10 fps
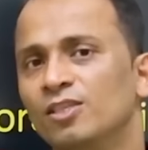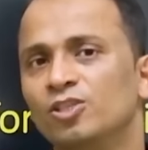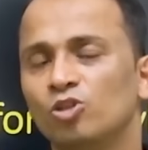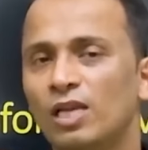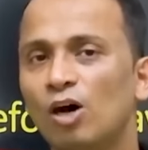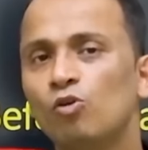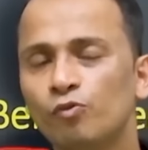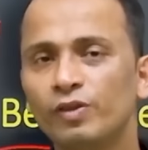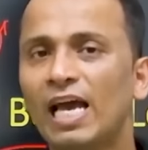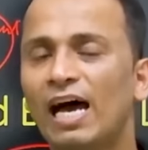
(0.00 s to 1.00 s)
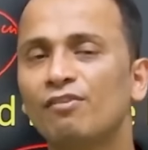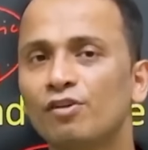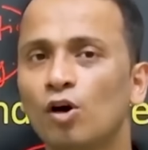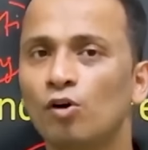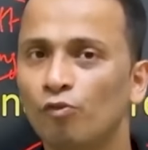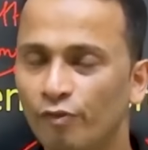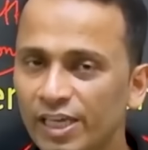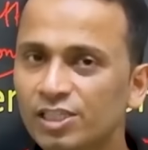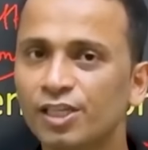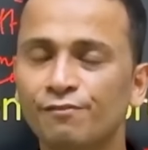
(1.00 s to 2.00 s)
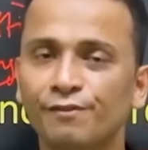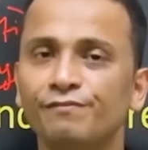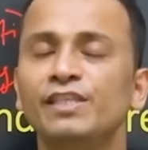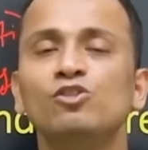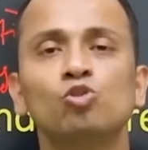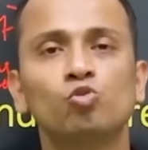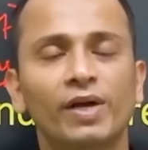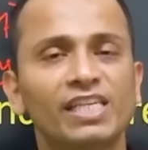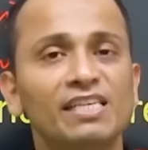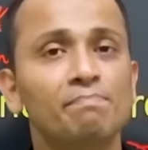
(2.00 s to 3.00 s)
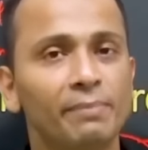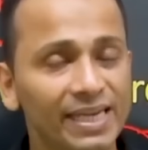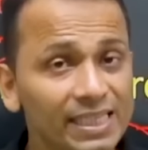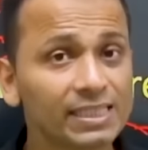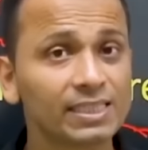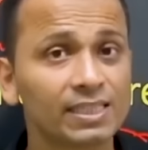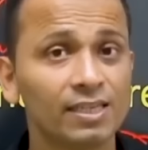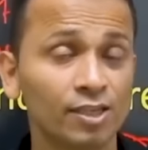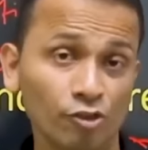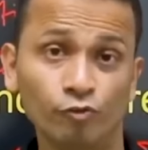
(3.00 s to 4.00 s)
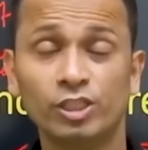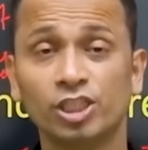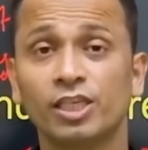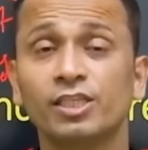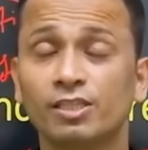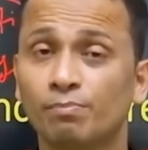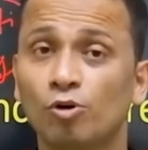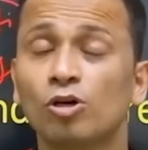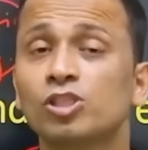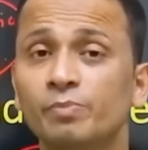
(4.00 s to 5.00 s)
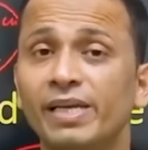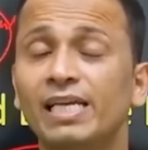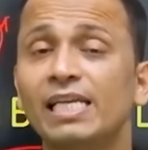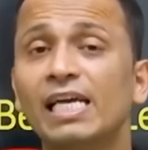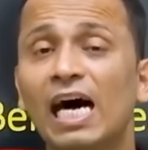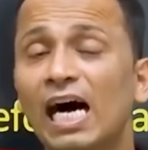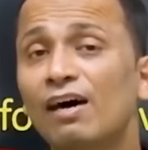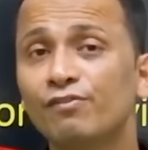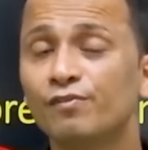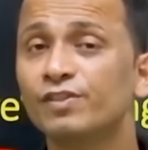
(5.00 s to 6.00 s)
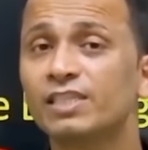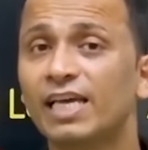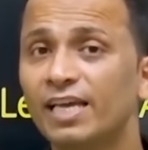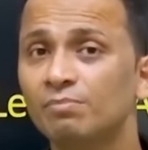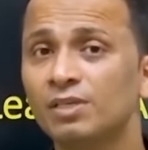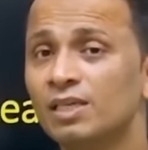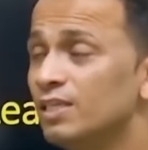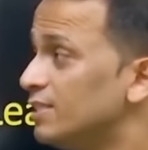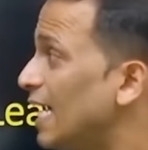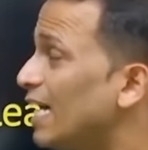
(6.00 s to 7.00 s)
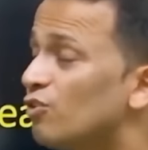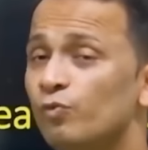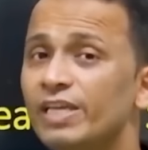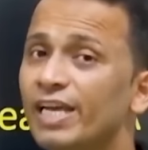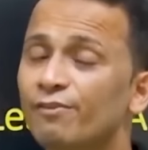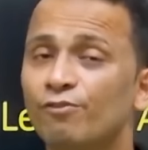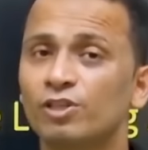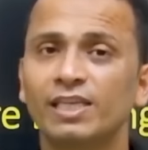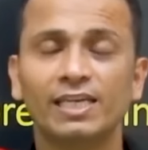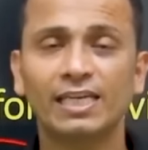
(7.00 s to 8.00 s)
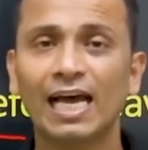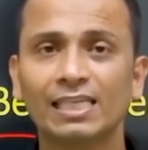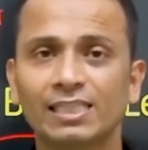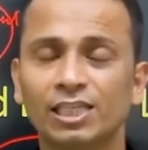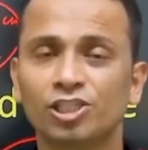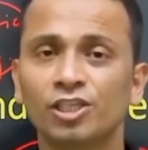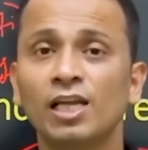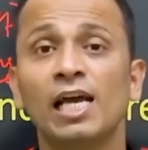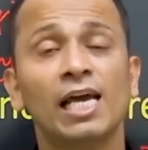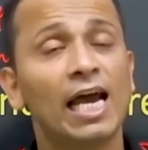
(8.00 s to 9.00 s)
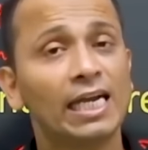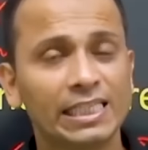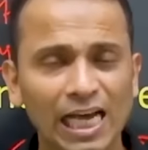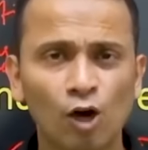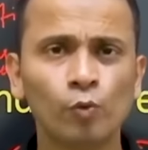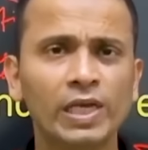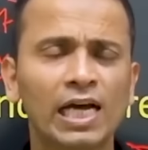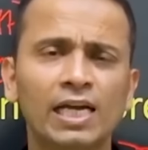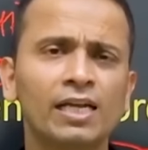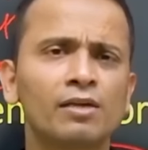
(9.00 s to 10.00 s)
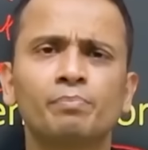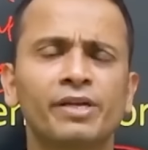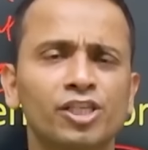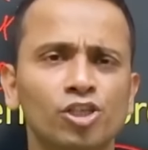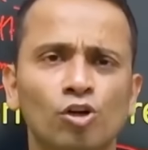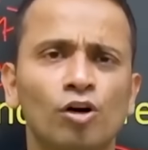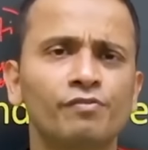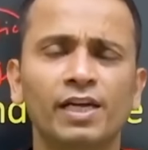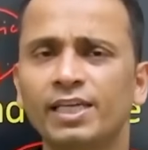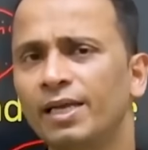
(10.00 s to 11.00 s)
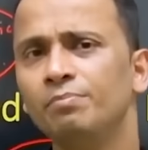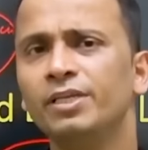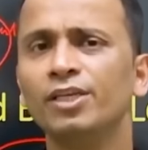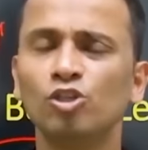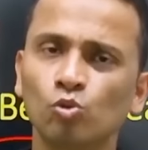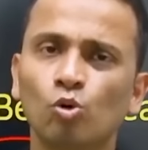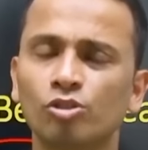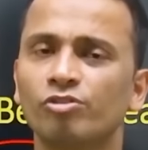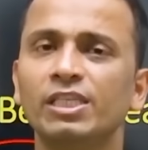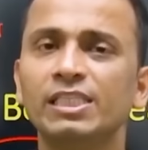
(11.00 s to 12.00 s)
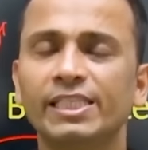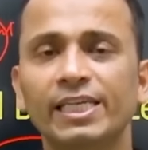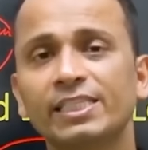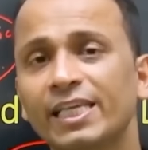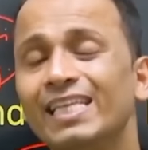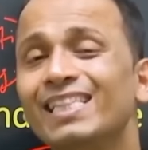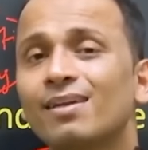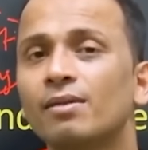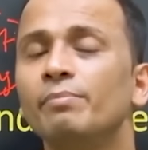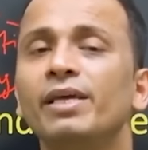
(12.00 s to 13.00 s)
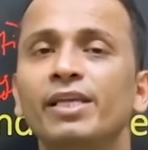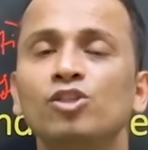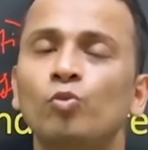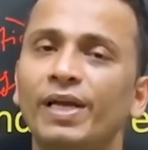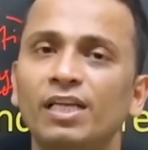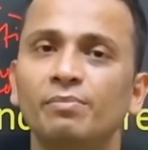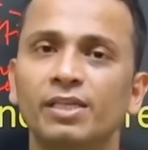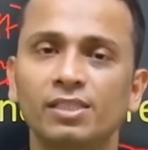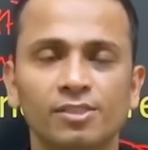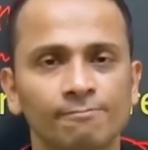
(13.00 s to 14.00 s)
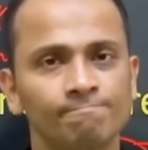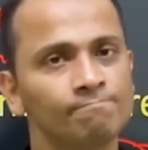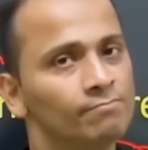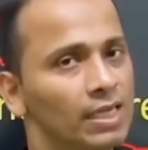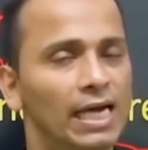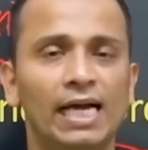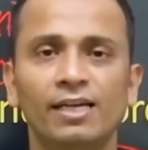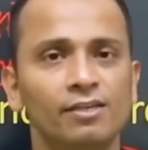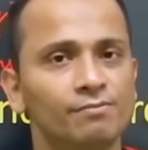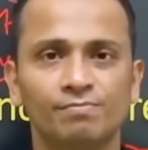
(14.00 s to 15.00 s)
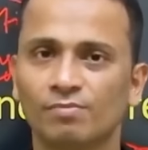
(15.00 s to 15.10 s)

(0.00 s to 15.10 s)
So now we have wasted 15 to 20 minutes, which is approximately half of the time that we get for the entire section. And now we are under a pressure of attempting 2 or 3 sets in the remaining 20 minutes, and